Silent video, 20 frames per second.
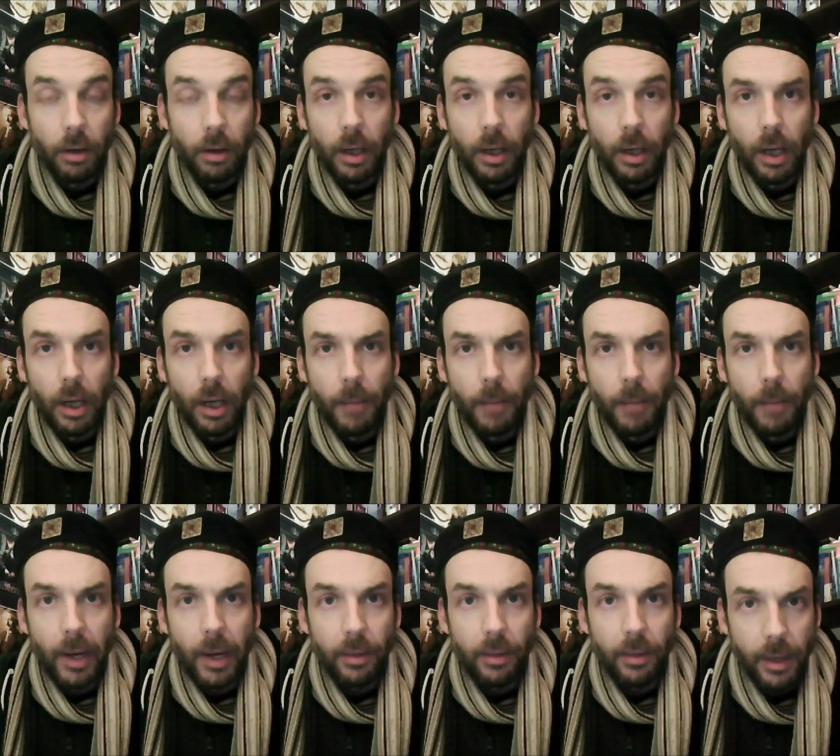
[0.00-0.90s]
Um,
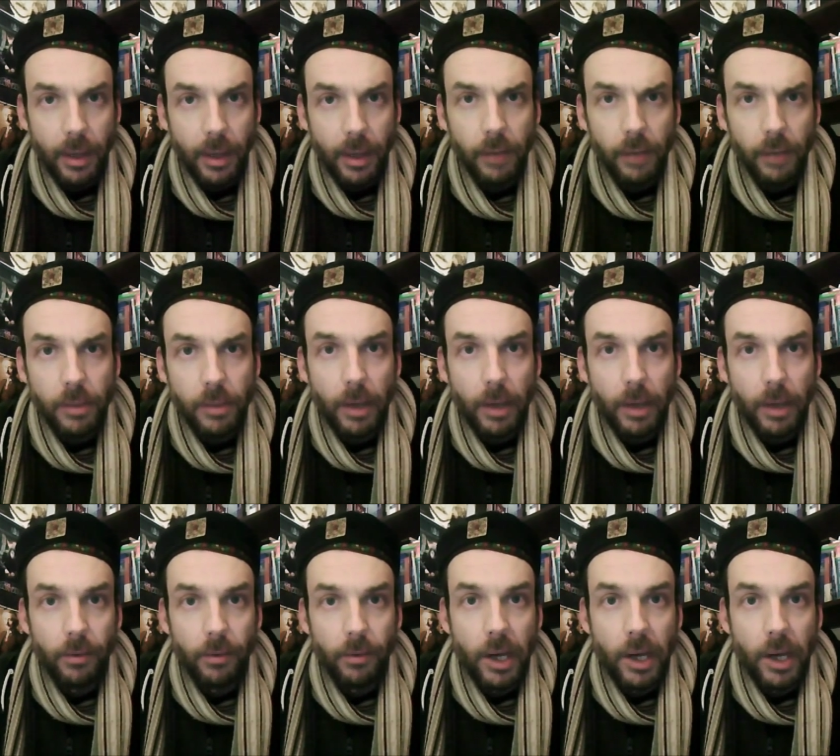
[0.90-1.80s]
I think it was
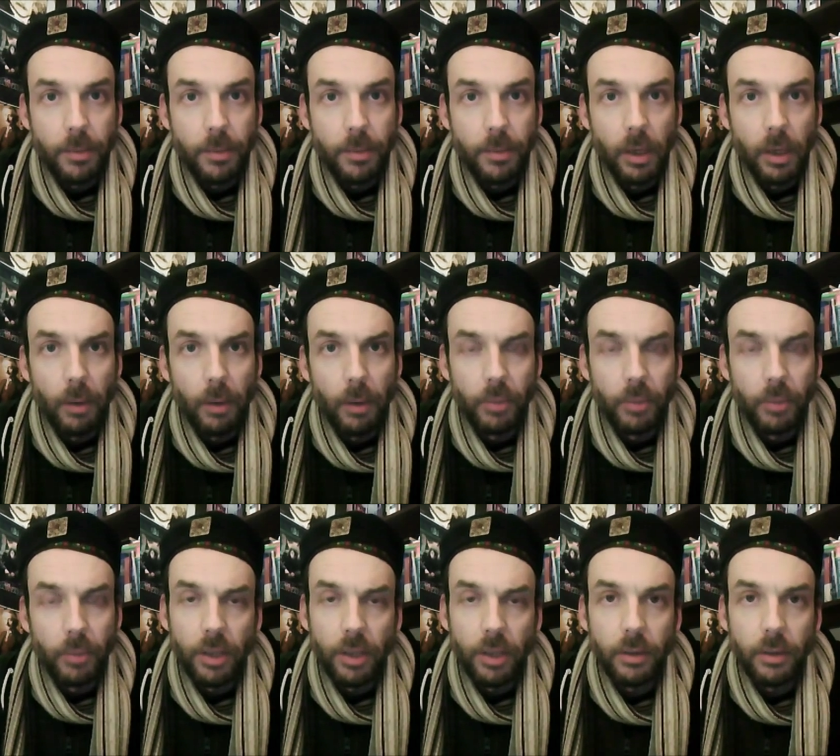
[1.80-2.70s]
made for H B O. I'm
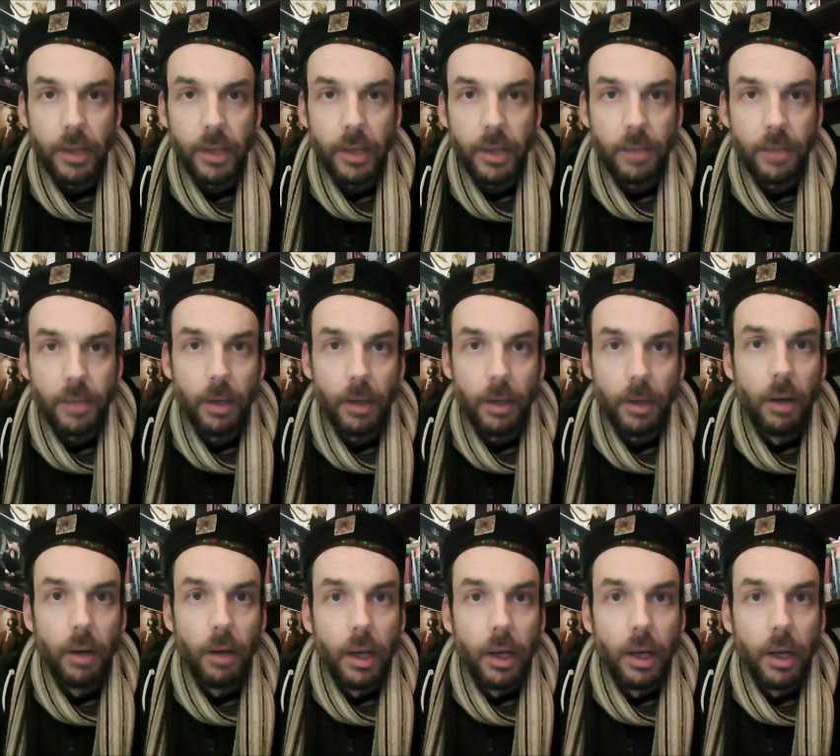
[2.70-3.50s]
pretty sure it was H B O